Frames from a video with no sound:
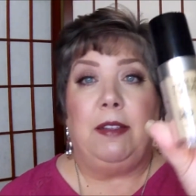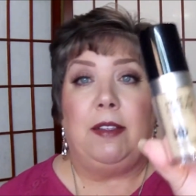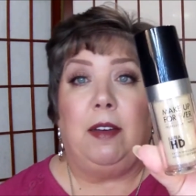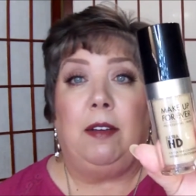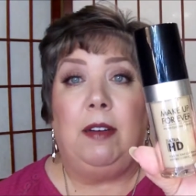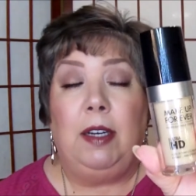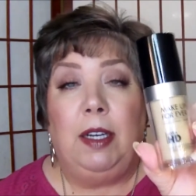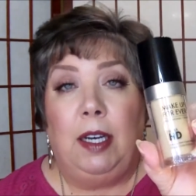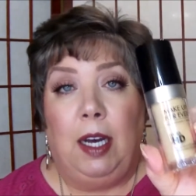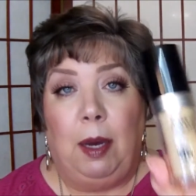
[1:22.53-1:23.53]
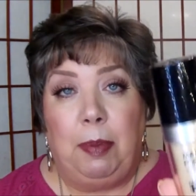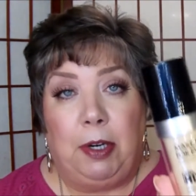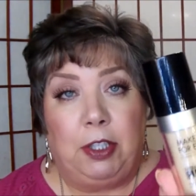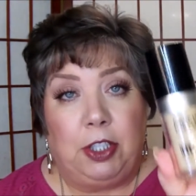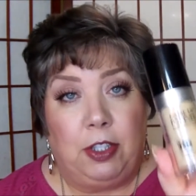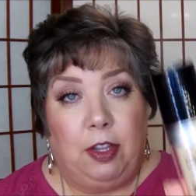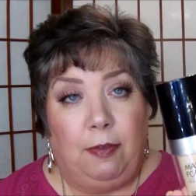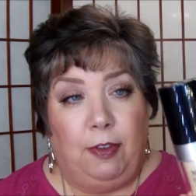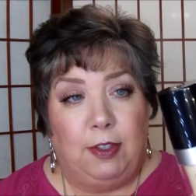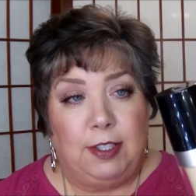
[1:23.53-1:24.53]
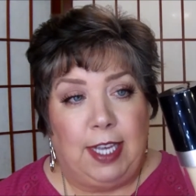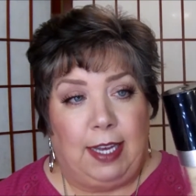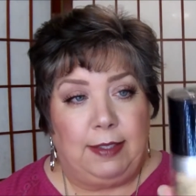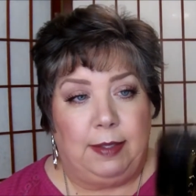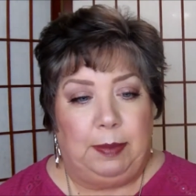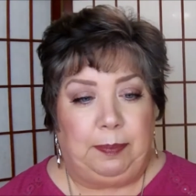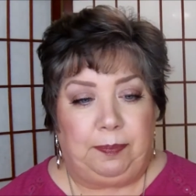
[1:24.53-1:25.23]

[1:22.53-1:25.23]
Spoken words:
So I purchased the full size.